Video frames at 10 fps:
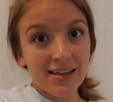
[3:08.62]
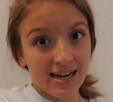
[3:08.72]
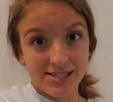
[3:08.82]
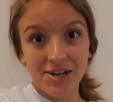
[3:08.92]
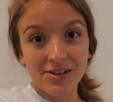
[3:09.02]
that
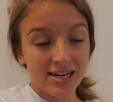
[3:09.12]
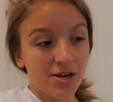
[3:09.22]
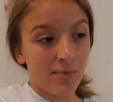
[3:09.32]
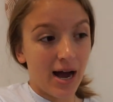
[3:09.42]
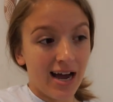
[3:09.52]
I still needed
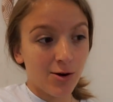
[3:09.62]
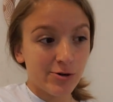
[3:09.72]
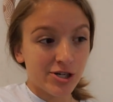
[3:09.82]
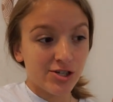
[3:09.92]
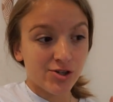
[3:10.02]
to buy,
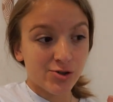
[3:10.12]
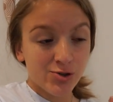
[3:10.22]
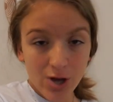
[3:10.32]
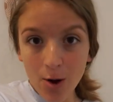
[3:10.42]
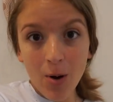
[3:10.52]
which is
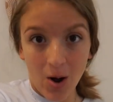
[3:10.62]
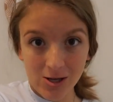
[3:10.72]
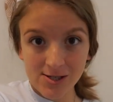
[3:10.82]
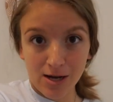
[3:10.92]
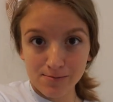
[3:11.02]
so
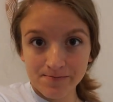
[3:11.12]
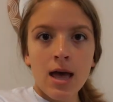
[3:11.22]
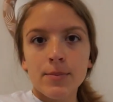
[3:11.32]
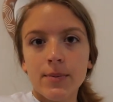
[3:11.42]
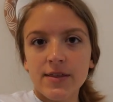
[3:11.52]
awesome.
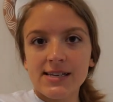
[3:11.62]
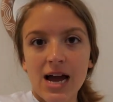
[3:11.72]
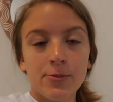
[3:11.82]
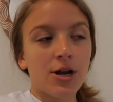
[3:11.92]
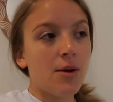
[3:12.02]
But by the
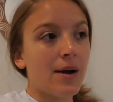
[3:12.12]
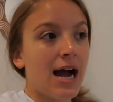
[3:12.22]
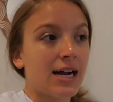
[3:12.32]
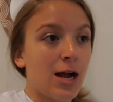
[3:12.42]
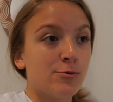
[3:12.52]
time we got
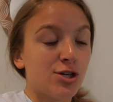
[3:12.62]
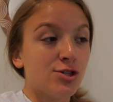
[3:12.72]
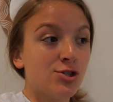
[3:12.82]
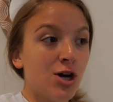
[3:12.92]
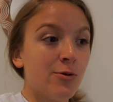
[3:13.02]
back, I was
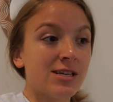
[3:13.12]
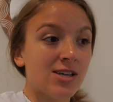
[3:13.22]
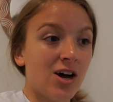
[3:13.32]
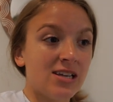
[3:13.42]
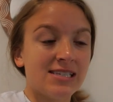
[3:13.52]
so
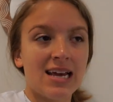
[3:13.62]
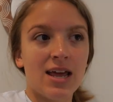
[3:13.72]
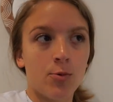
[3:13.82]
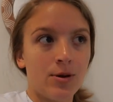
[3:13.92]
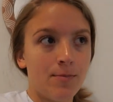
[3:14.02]

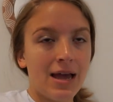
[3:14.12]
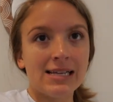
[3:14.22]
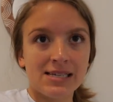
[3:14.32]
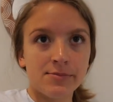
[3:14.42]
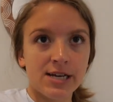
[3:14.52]
exhausted. We
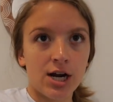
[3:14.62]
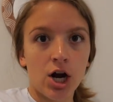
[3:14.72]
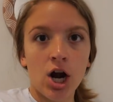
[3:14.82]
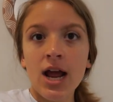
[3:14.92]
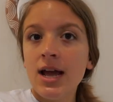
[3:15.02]
made some
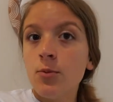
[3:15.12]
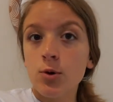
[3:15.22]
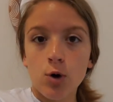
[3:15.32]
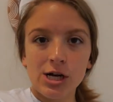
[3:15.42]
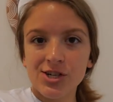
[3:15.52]
dinner,
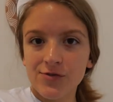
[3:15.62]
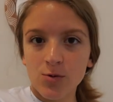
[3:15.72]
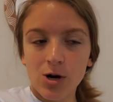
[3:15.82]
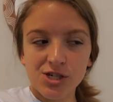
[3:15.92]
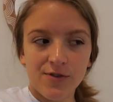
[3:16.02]
we walked over
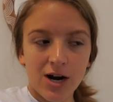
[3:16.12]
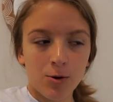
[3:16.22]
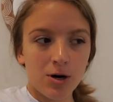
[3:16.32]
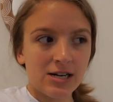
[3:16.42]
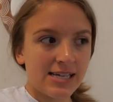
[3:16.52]
and watched
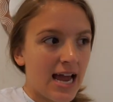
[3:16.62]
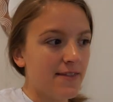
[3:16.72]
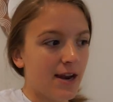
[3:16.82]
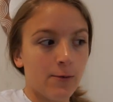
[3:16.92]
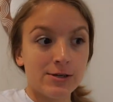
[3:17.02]
fireworks,
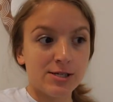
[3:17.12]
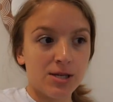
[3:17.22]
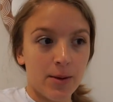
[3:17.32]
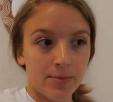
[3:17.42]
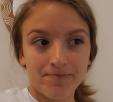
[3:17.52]
and then I went to sleep.